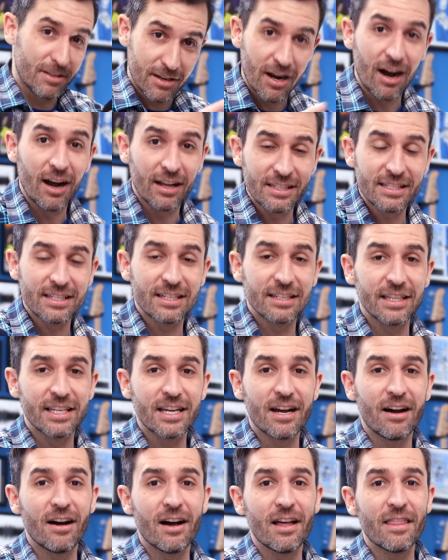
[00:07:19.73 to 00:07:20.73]
constantly
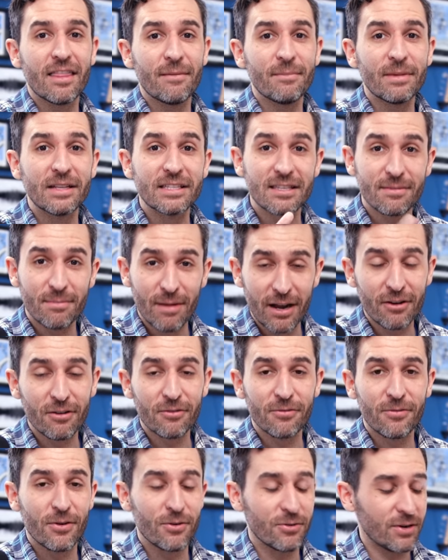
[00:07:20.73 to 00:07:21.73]
on, that means the
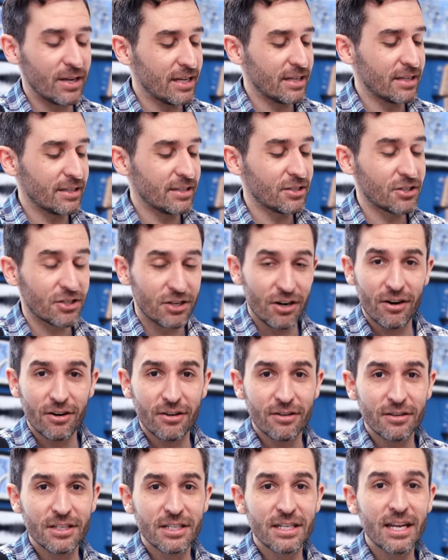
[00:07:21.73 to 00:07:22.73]
microphone is
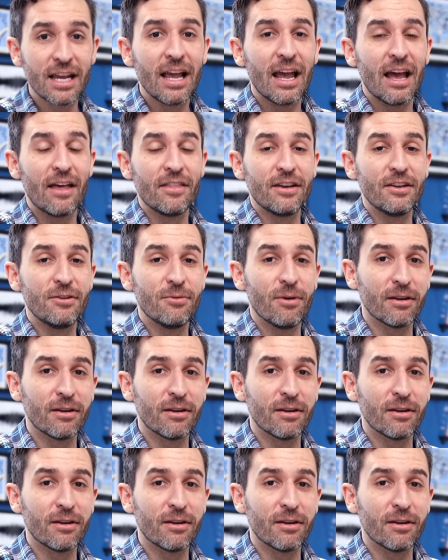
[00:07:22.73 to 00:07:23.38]
charged, and then you